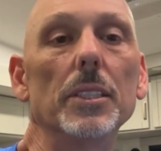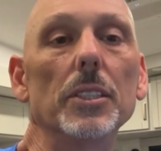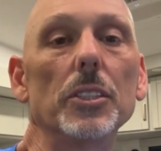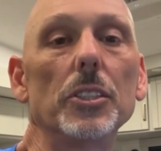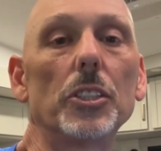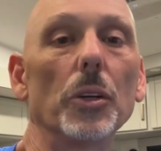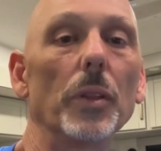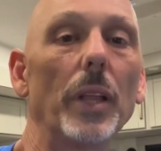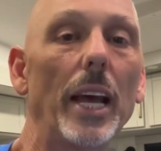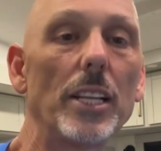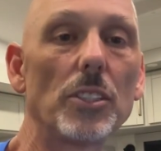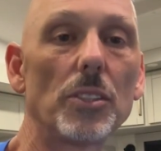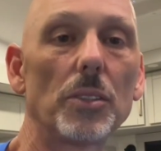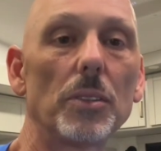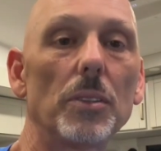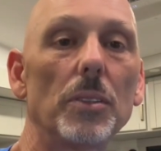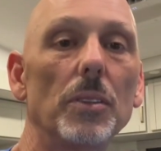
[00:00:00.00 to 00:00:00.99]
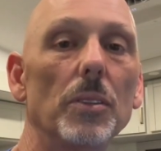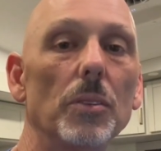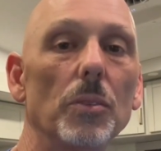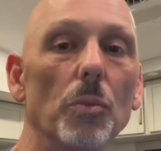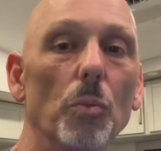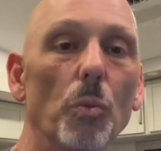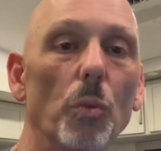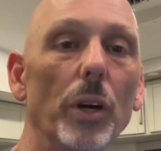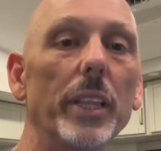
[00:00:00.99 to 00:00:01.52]
so that's
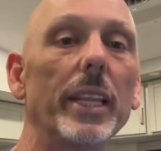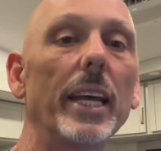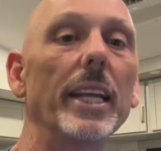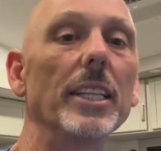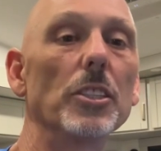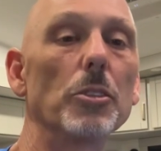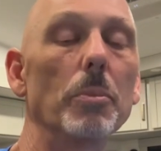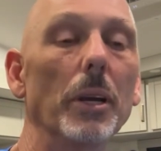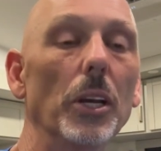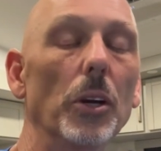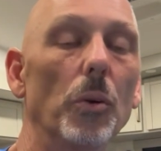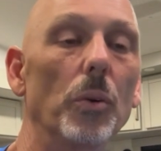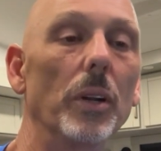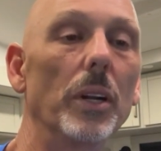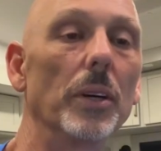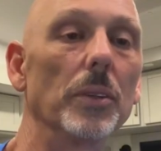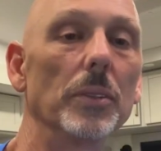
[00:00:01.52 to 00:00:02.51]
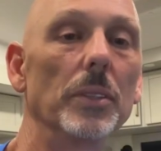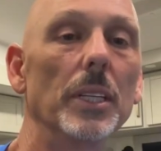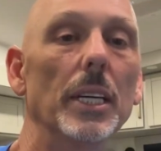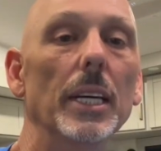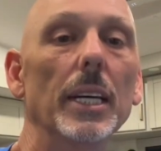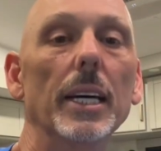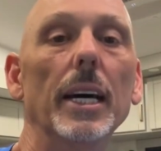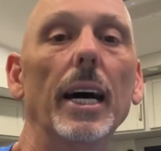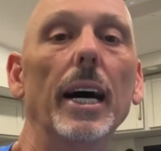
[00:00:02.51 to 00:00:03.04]
one thing that's been going on.
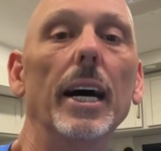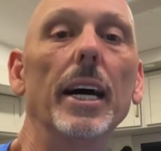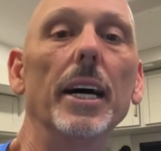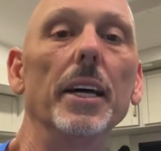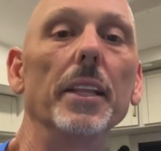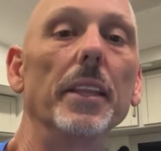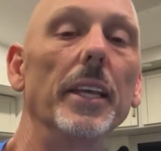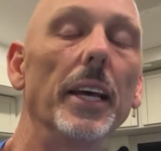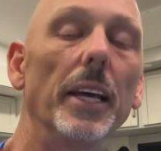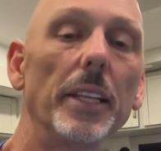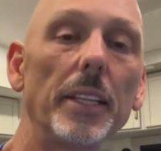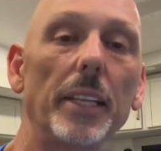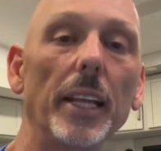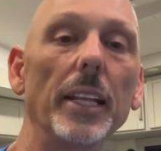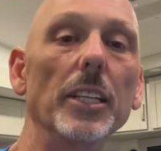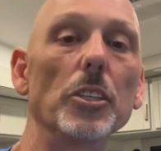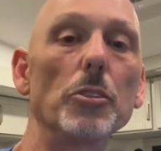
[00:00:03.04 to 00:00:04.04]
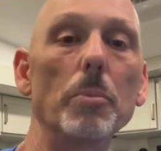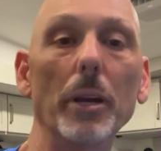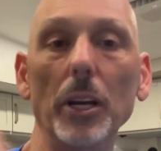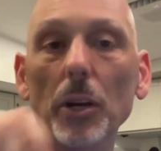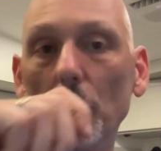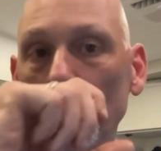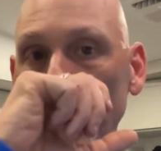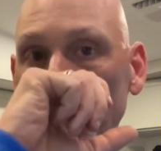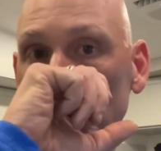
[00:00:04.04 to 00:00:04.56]
The other thing that's been
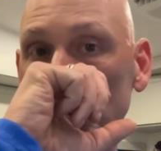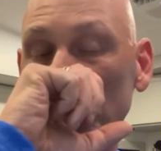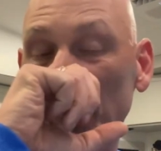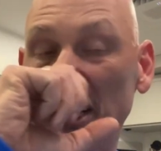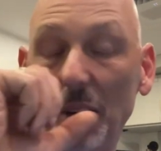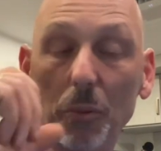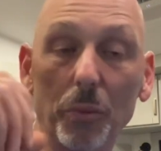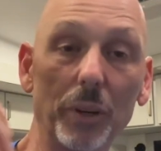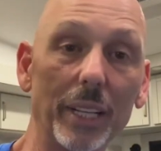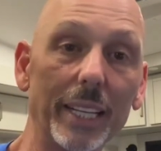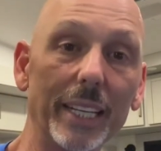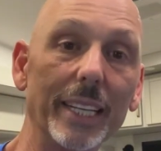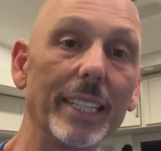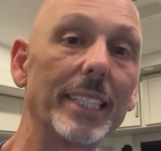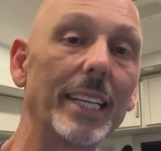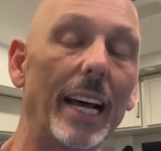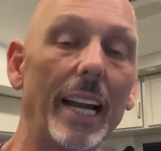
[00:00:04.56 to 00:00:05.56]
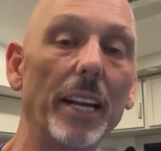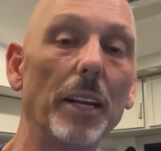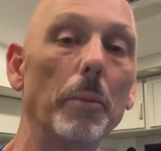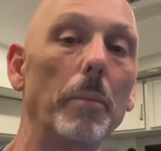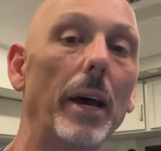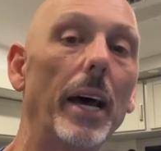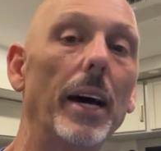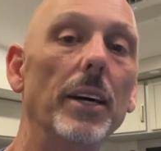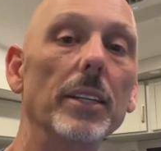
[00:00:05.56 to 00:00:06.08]
going on, and I'm really excited
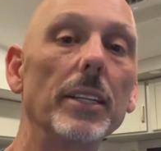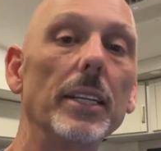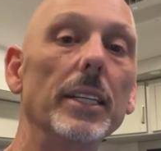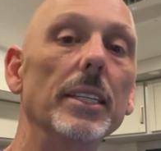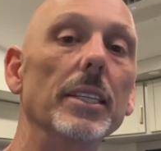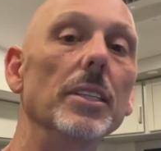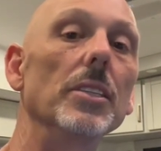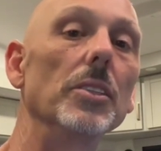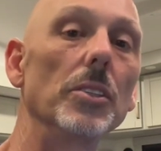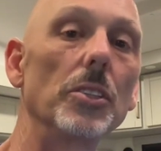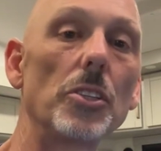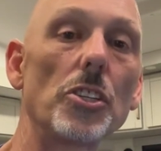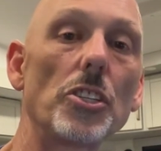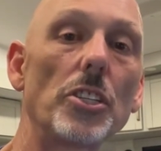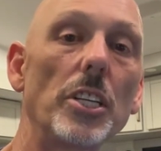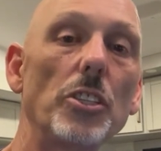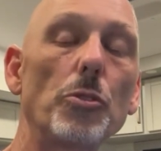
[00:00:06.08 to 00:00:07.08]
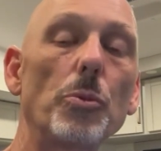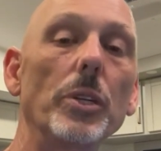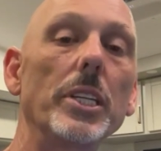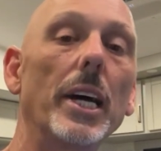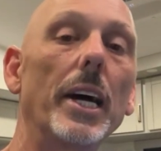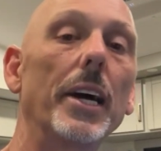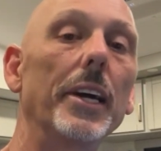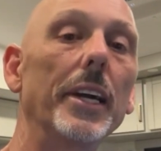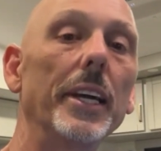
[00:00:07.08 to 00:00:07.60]
about, is since
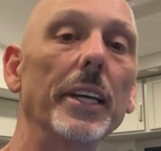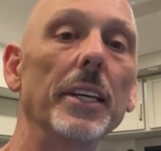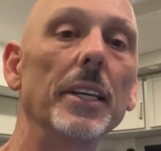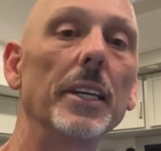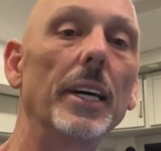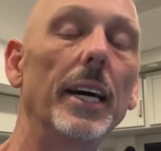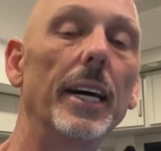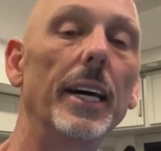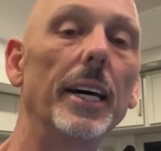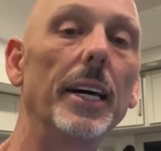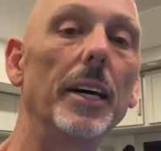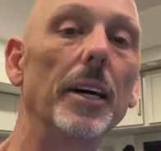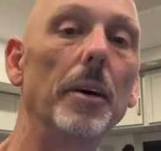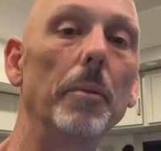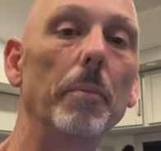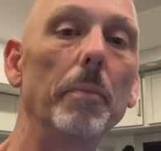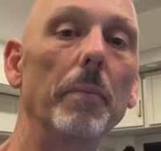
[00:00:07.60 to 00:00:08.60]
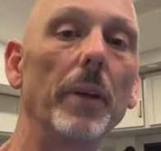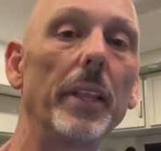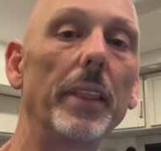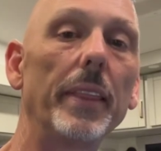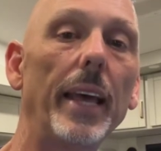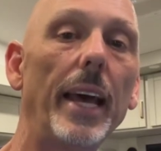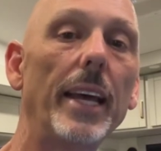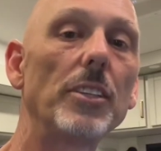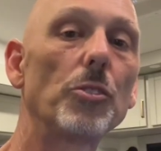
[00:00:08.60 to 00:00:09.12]
retiring,
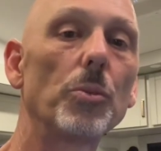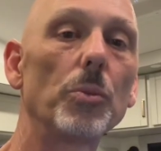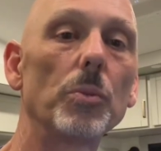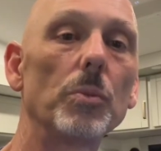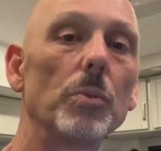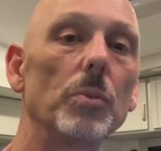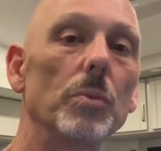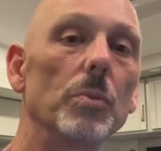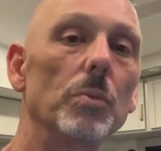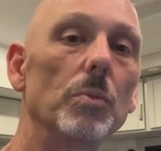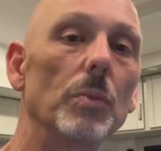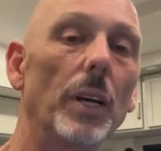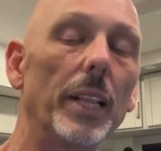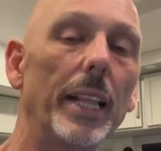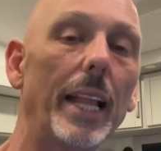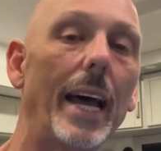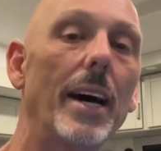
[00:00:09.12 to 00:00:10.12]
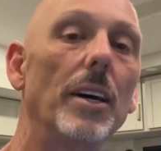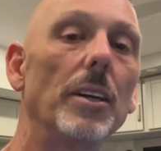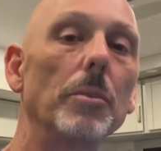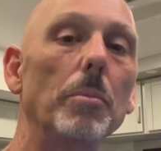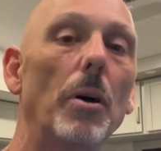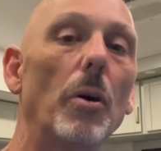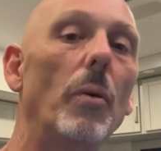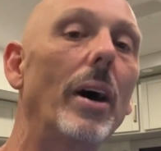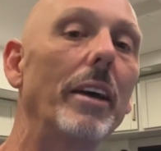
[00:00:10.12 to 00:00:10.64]
that's allowed
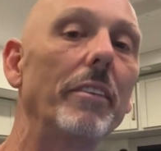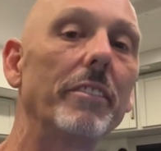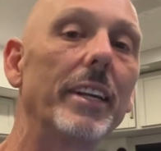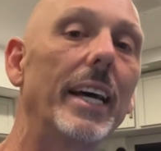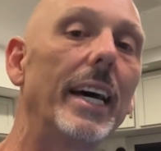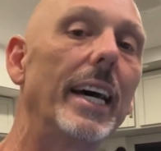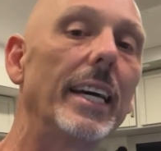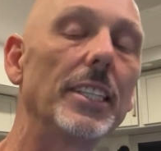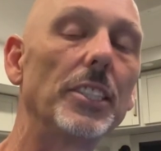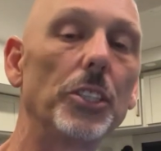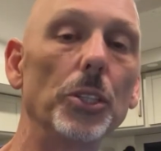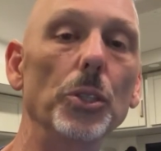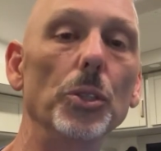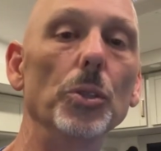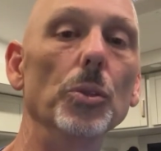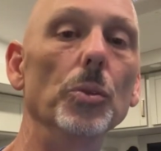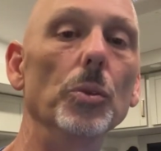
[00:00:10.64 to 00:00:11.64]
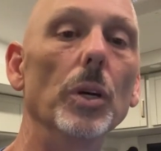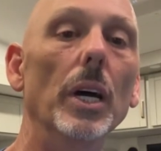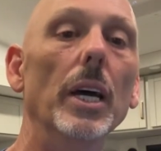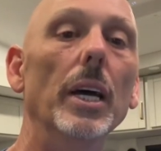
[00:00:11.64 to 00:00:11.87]
my wife and I to